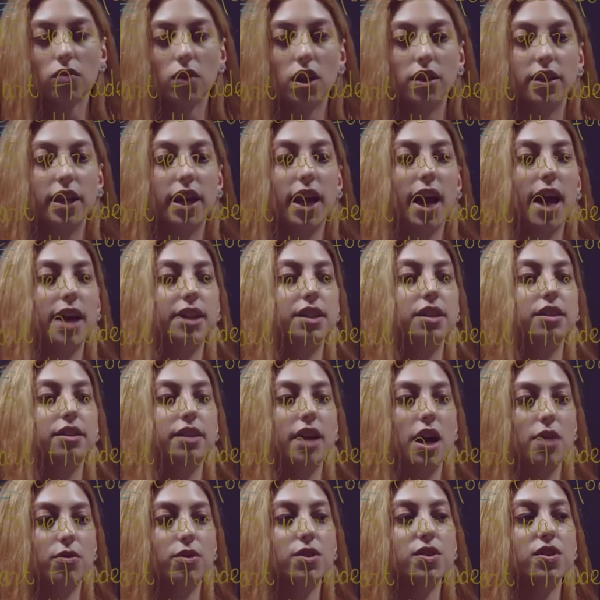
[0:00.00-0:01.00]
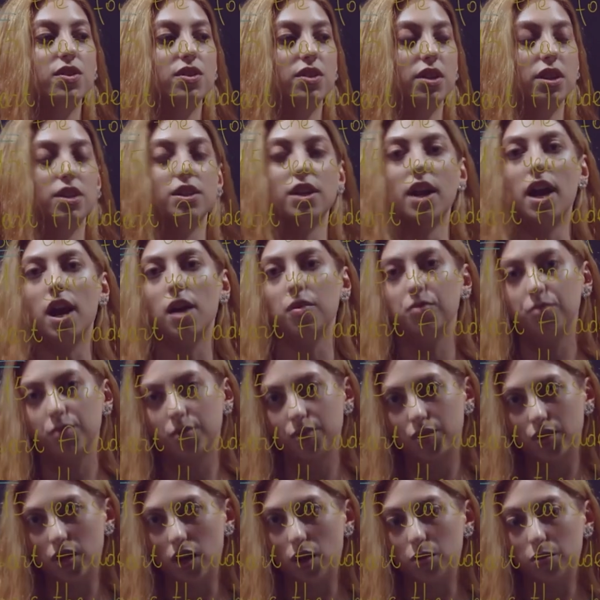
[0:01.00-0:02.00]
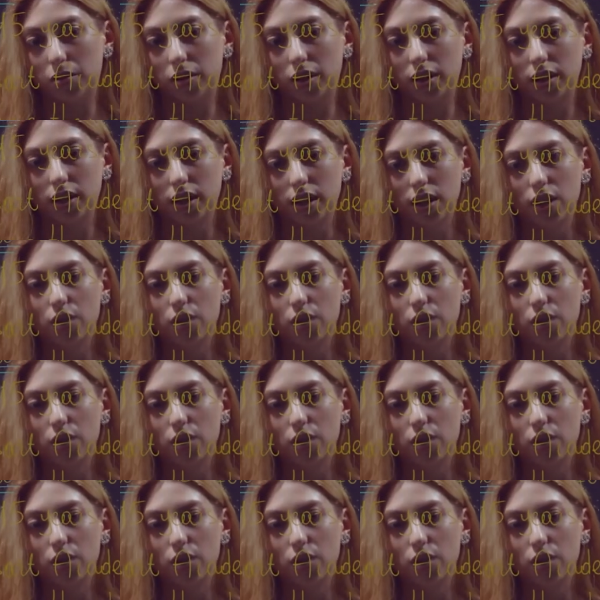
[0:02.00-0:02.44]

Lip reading: They had never seen the Eiffel Tower.